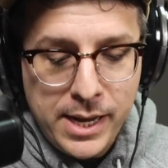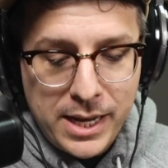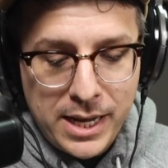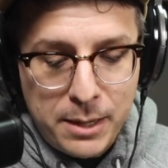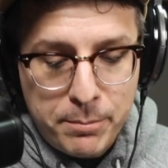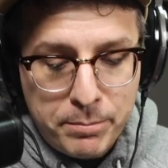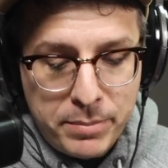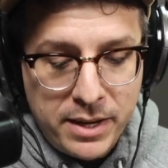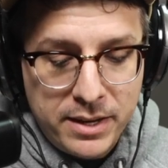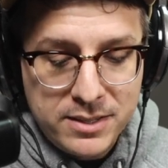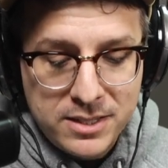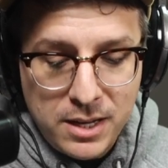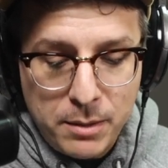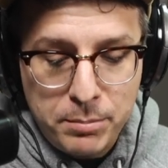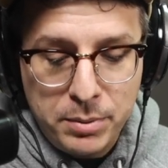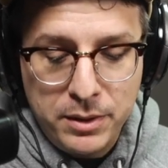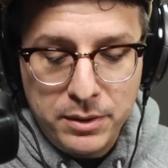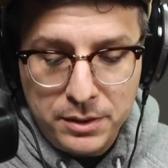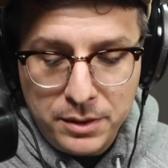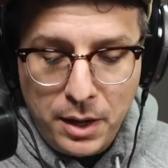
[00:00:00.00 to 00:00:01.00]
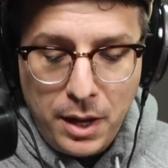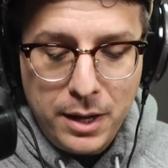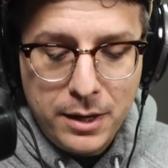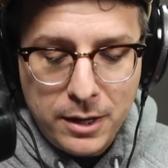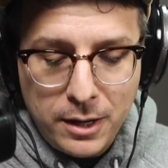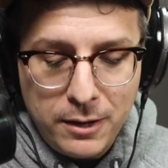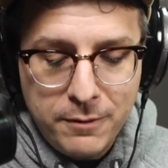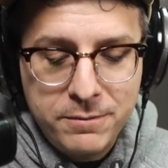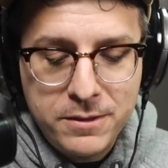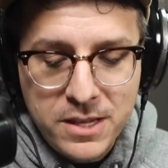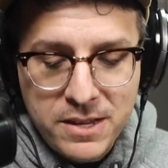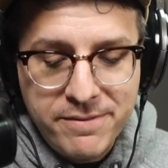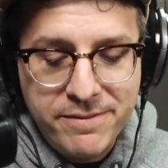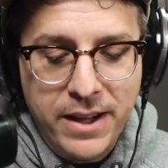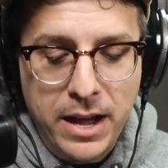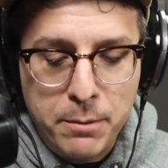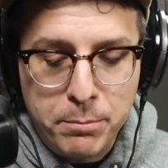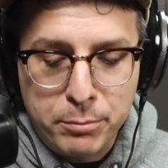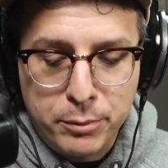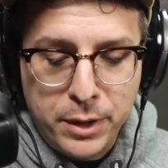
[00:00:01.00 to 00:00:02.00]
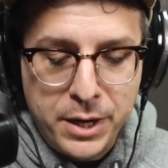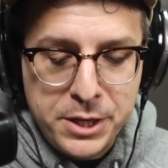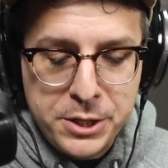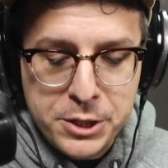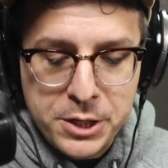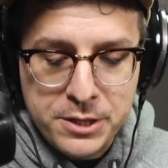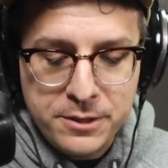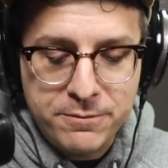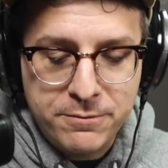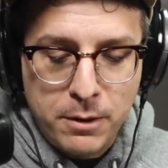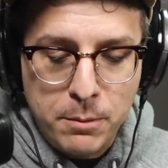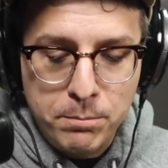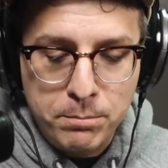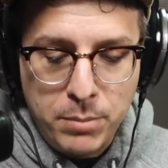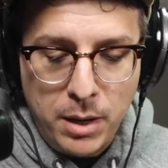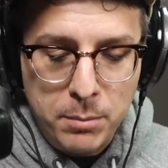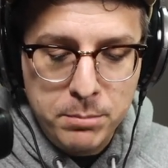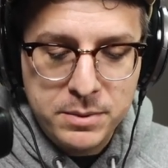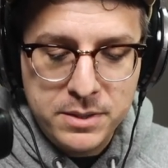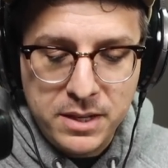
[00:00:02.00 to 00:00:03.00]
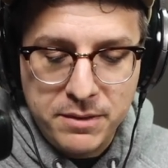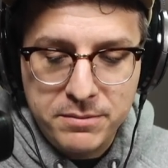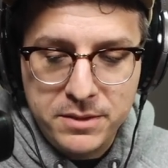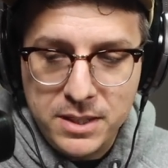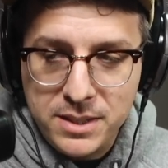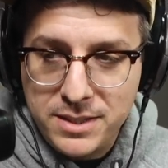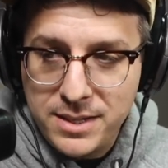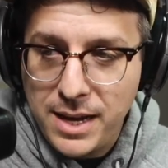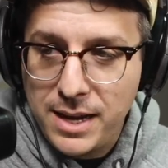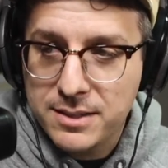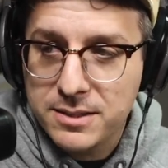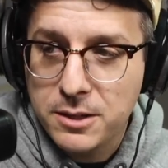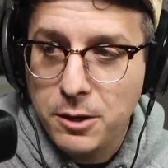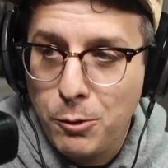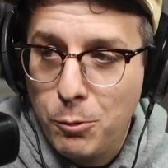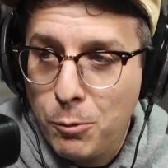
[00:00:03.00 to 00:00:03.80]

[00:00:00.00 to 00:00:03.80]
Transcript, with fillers: It picks up a lot of the vibrations from bumps of the desk